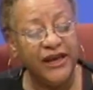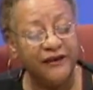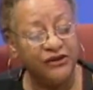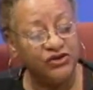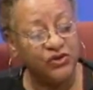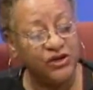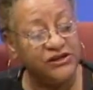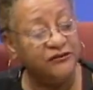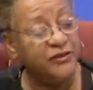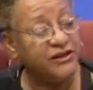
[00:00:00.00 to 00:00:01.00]
the choice of
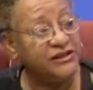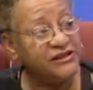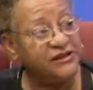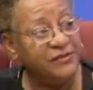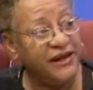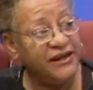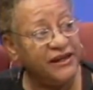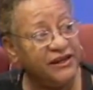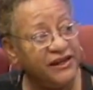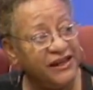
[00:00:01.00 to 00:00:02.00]
participating
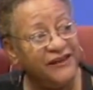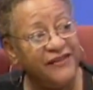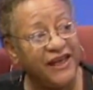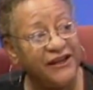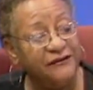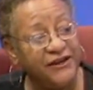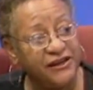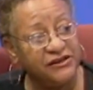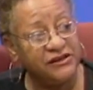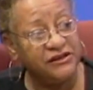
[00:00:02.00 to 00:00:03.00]
in that event